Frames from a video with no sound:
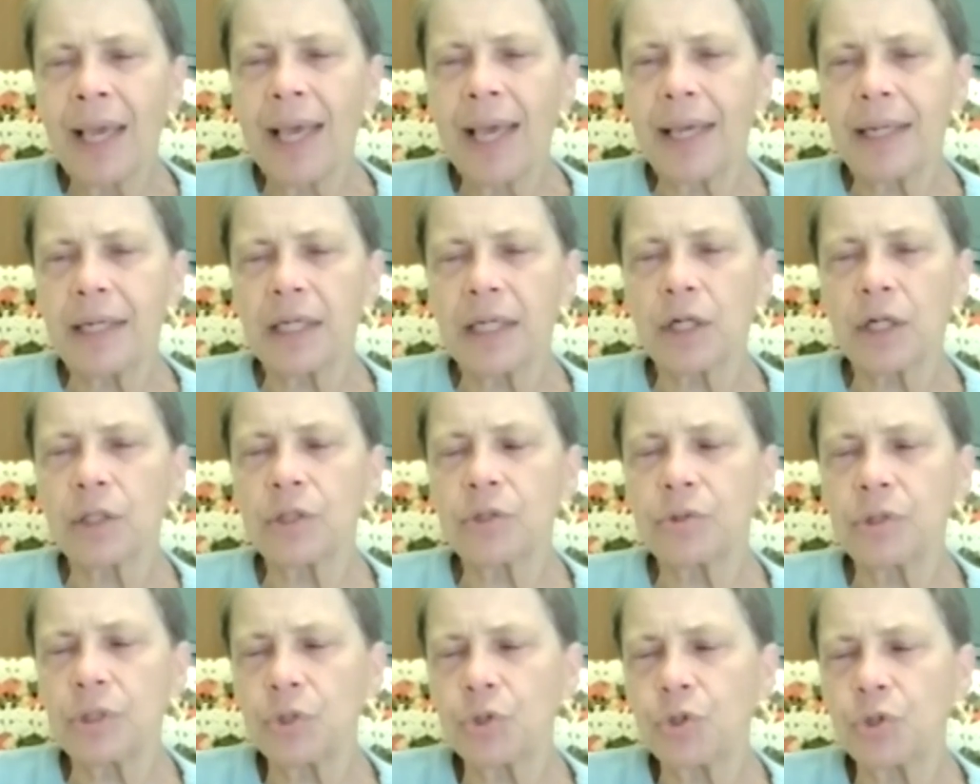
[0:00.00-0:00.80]
and
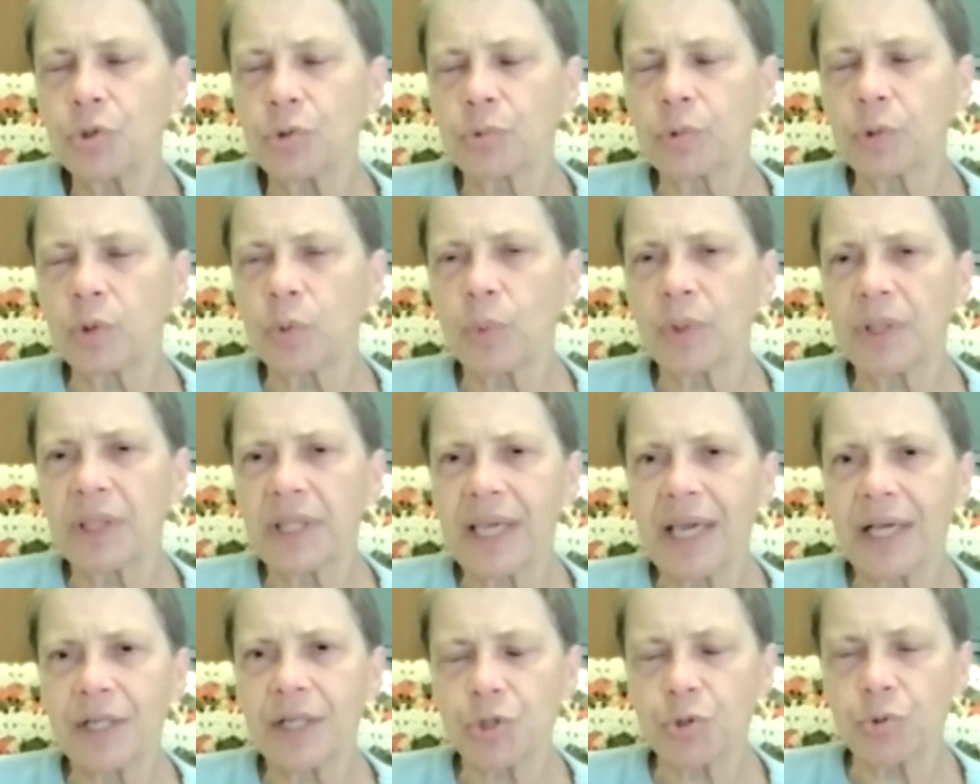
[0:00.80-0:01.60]
including children with
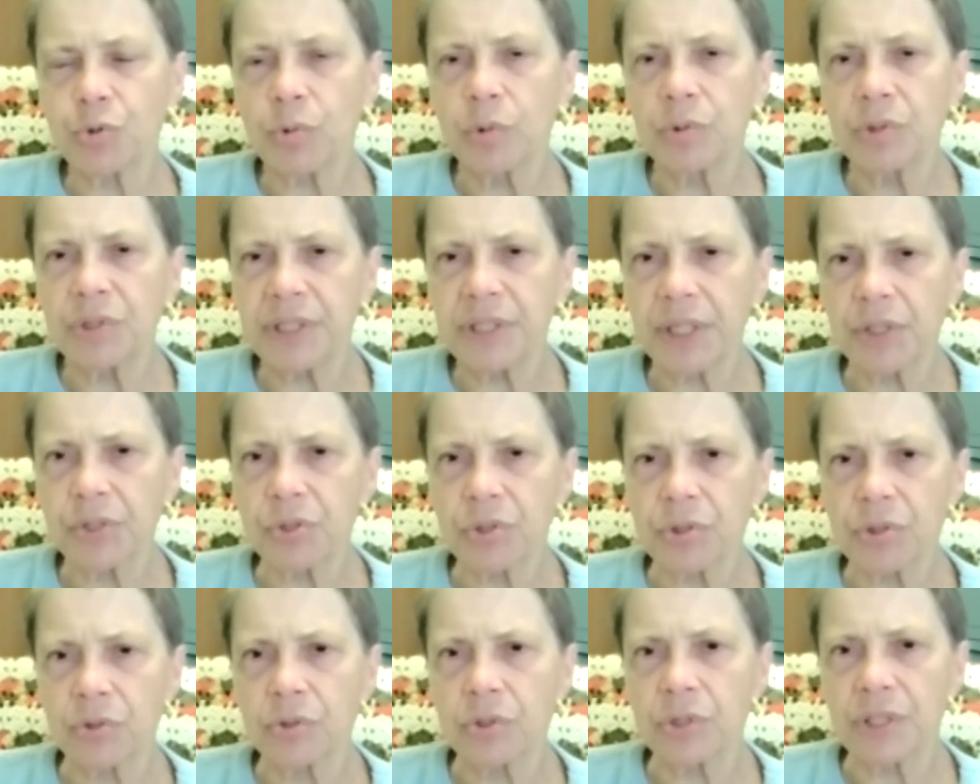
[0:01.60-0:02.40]

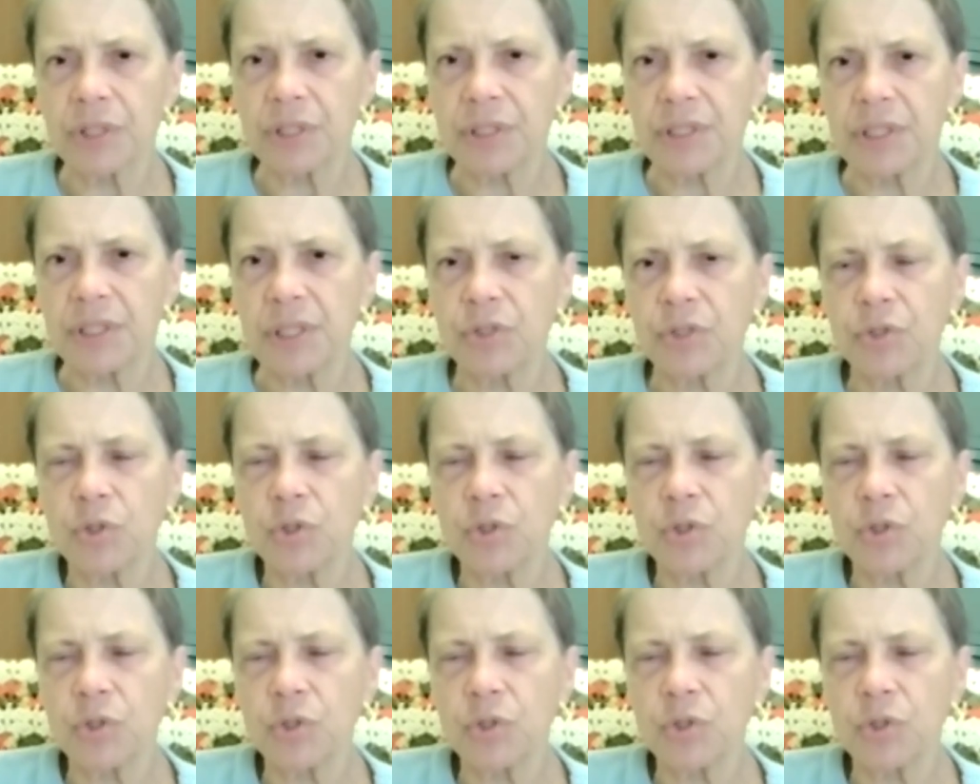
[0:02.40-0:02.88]
gastrointestinal disease.